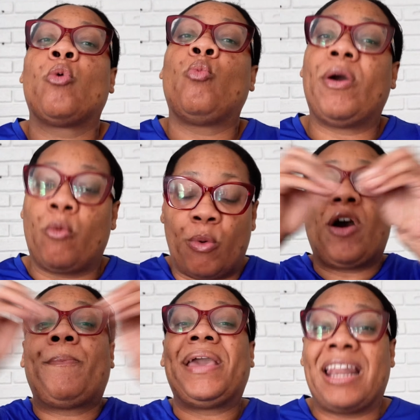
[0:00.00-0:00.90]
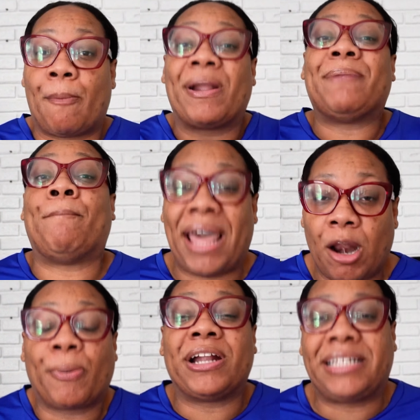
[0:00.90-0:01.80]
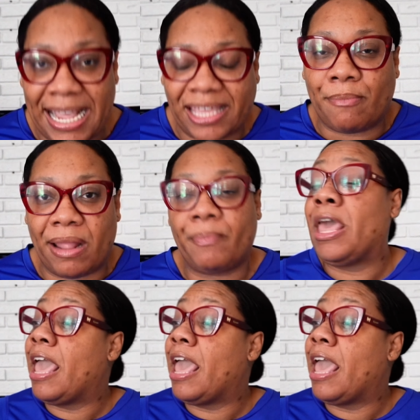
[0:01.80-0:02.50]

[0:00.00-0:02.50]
We, will be in a better predicament